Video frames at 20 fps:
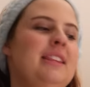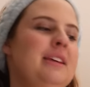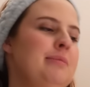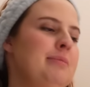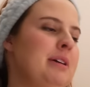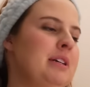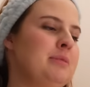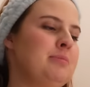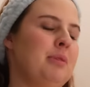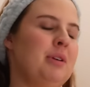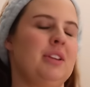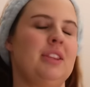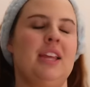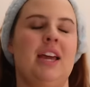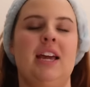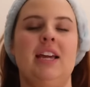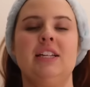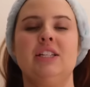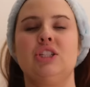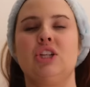the best
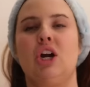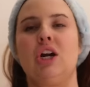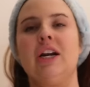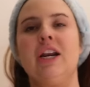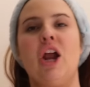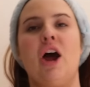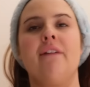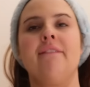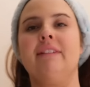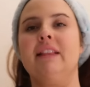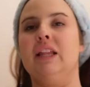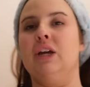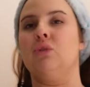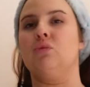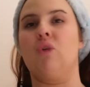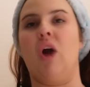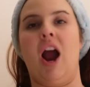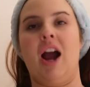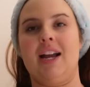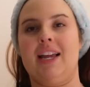birthday. It started off a
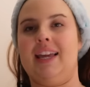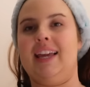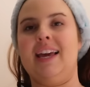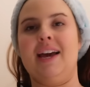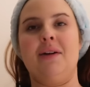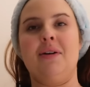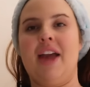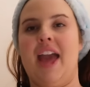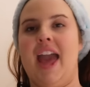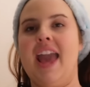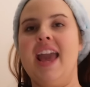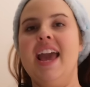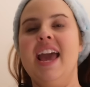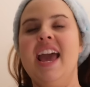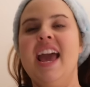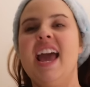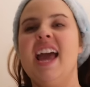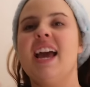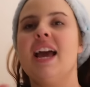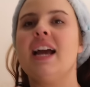little rocky, okay,
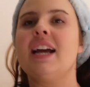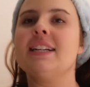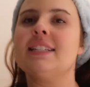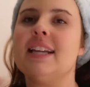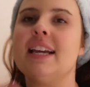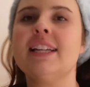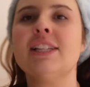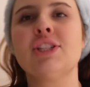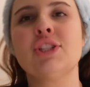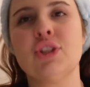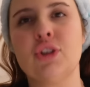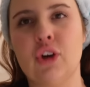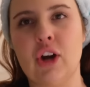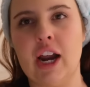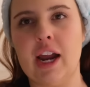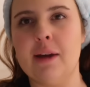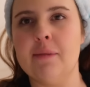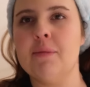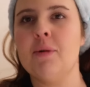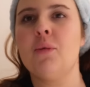because
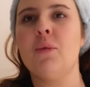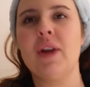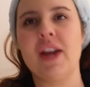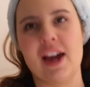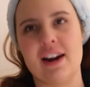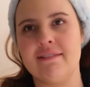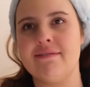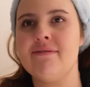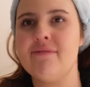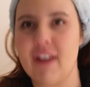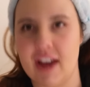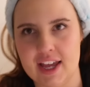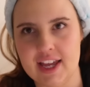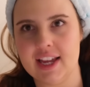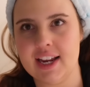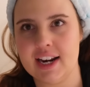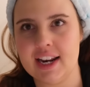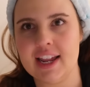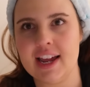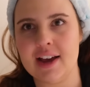Instagram, we got a fight,
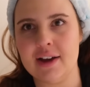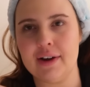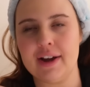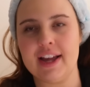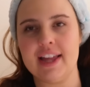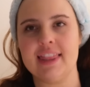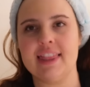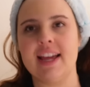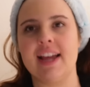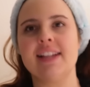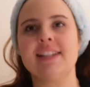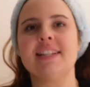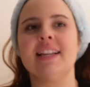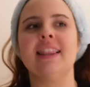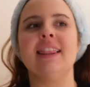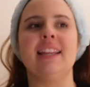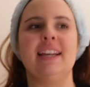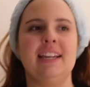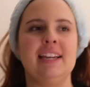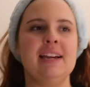okay? They
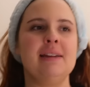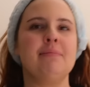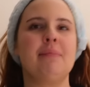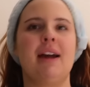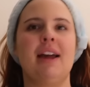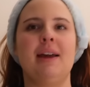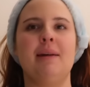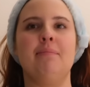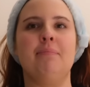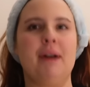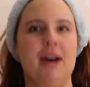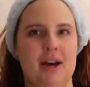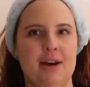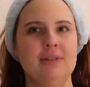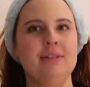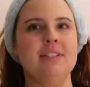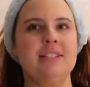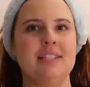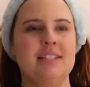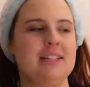deleted my
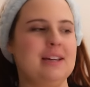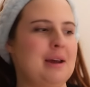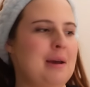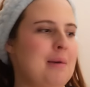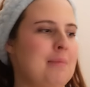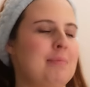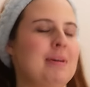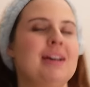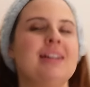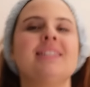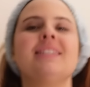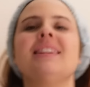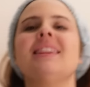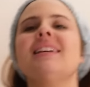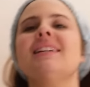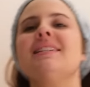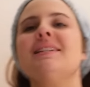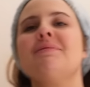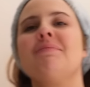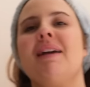post because
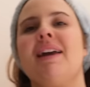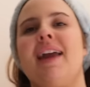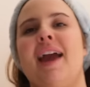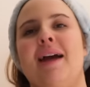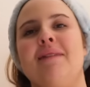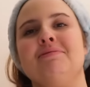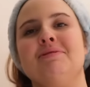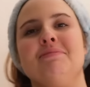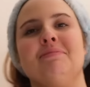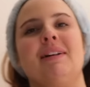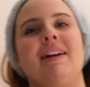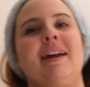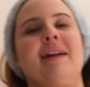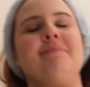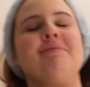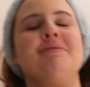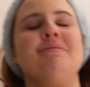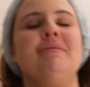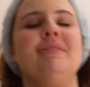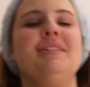listen to my caption. My
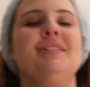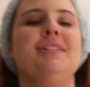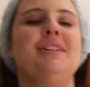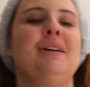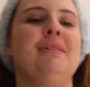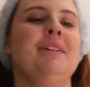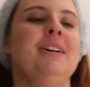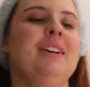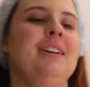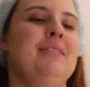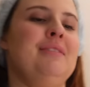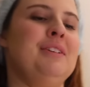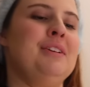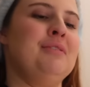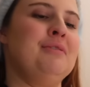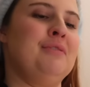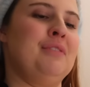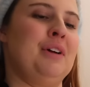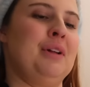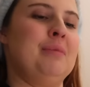caption was so good. If you
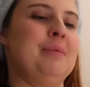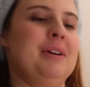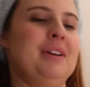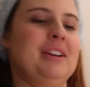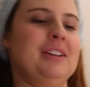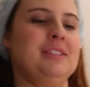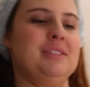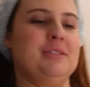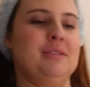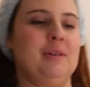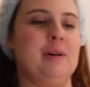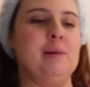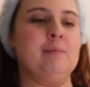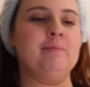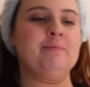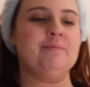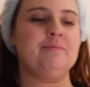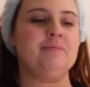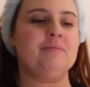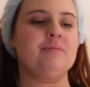don't follow me on
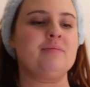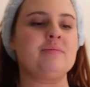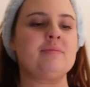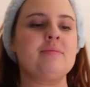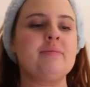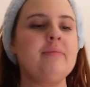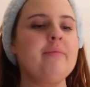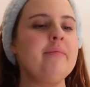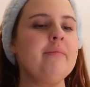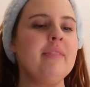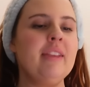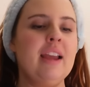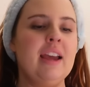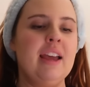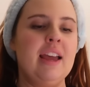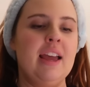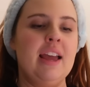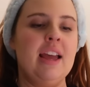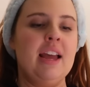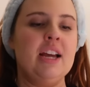Instagram,
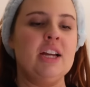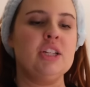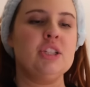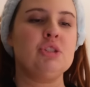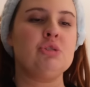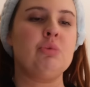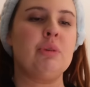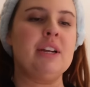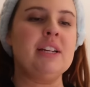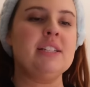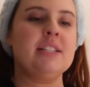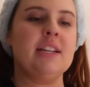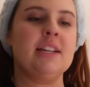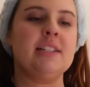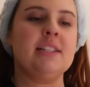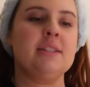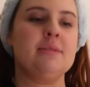twenty-six